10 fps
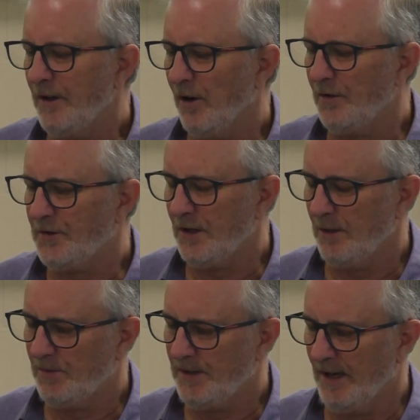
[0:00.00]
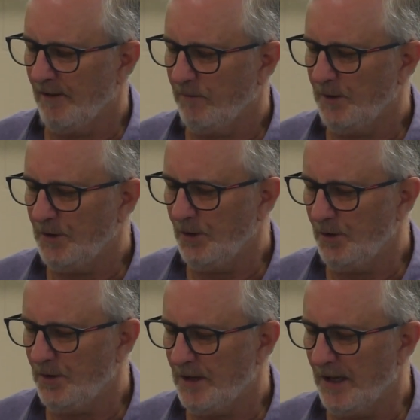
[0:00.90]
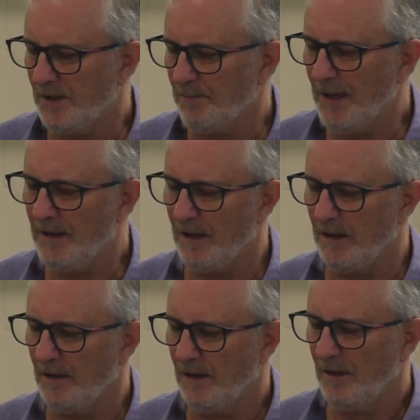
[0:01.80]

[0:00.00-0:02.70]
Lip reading: Hodson himself was used as a method